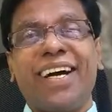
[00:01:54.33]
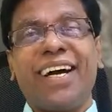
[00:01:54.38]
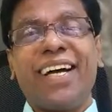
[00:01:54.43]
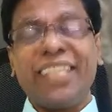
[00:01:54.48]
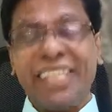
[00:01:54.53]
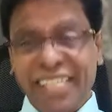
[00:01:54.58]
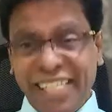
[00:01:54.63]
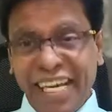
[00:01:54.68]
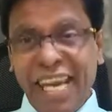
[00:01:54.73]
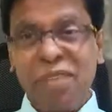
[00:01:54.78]

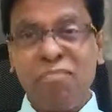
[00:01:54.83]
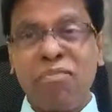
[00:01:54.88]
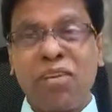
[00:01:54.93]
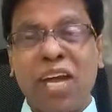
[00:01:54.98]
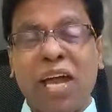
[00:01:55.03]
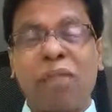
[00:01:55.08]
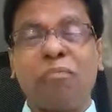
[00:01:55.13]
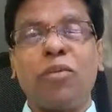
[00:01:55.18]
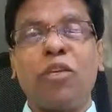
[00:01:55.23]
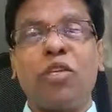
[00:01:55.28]
At the same
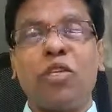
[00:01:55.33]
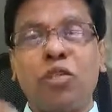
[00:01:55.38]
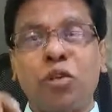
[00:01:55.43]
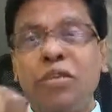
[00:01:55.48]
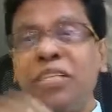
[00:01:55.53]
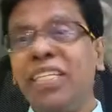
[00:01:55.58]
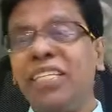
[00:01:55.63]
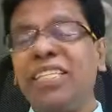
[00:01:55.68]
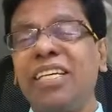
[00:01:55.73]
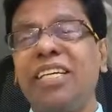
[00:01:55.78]
time,
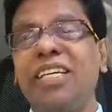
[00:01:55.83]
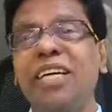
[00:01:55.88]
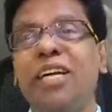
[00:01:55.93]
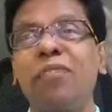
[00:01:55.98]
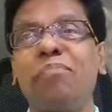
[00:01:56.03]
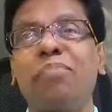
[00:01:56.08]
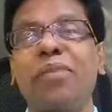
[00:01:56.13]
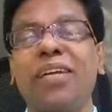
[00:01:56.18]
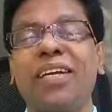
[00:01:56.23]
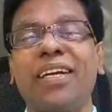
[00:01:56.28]
23rd
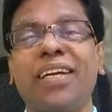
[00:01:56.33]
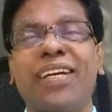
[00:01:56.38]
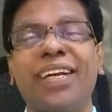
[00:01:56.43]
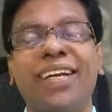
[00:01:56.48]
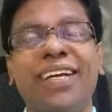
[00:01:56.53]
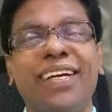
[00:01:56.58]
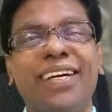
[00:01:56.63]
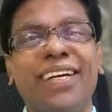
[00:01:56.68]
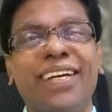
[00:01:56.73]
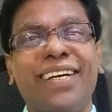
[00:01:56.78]
April
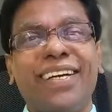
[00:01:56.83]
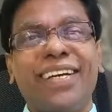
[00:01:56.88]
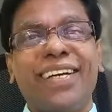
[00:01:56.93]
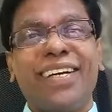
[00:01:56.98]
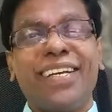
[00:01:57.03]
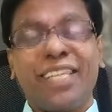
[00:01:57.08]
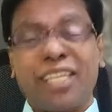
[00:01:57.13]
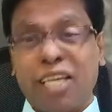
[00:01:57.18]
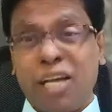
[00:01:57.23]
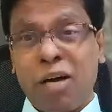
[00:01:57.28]

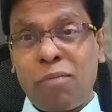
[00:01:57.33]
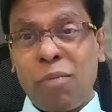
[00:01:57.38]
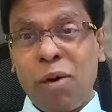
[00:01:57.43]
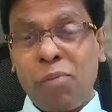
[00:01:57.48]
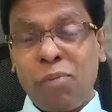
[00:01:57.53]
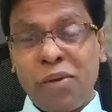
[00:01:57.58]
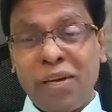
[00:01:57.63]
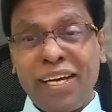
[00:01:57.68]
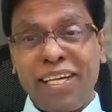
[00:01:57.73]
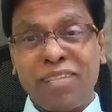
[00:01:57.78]
is
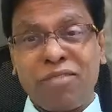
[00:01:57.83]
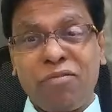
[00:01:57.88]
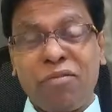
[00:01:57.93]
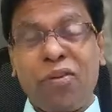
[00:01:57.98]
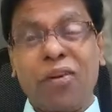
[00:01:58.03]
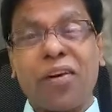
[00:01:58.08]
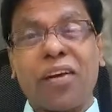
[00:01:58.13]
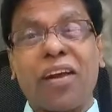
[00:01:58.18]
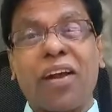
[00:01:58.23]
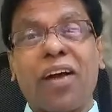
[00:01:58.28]
commemorated
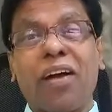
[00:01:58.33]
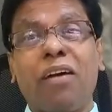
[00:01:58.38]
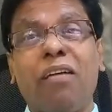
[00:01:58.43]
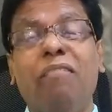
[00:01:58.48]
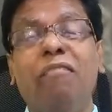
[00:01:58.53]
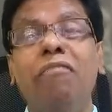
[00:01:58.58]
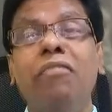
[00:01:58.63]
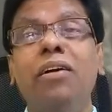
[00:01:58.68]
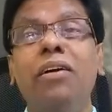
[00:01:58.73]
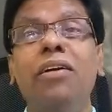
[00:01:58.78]
for
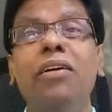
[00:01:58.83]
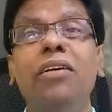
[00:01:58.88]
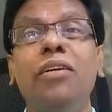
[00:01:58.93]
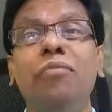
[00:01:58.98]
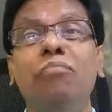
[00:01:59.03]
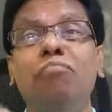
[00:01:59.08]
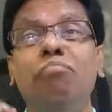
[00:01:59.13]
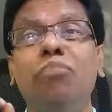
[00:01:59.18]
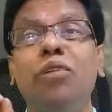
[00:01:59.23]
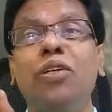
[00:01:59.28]

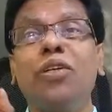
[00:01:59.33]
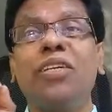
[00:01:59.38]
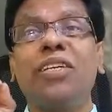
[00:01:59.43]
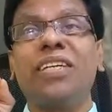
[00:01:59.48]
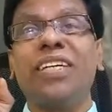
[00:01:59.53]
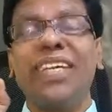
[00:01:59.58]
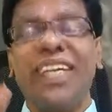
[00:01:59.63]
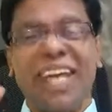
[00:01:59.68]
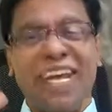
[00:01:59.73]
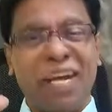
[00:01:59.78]
World Book
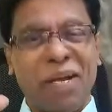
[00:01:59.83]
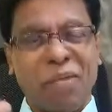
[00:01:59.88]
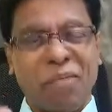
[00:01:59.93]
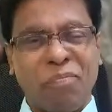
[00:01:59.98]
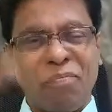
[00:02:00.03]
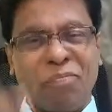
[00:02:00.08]
Day.